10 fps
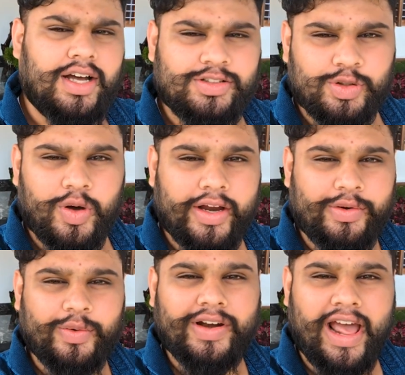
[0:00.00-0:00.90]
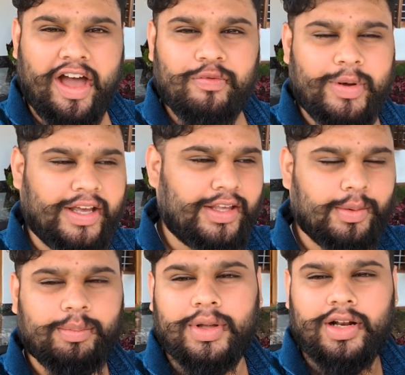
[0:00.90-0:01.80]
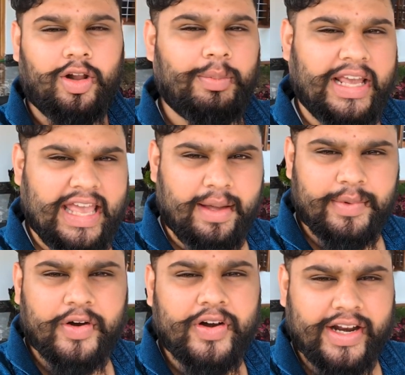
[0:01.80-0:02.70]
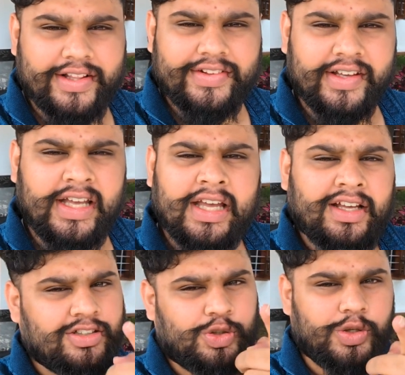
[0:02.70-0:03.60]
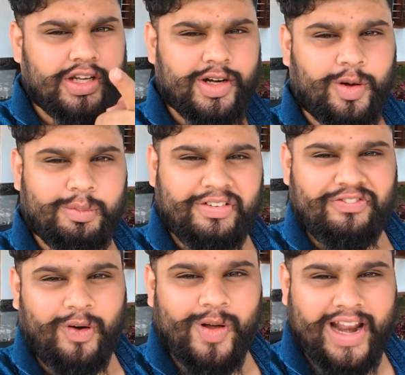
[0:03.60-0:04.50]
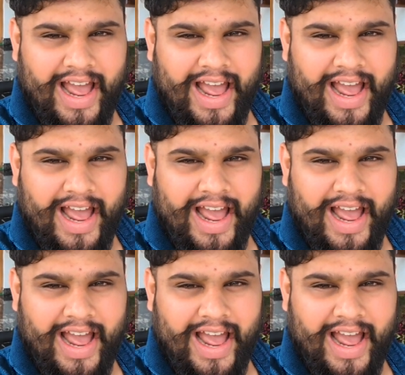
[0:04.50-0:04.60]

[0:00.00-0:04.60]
so I don't have my gimbal or my camera or anything, shooting it on my phone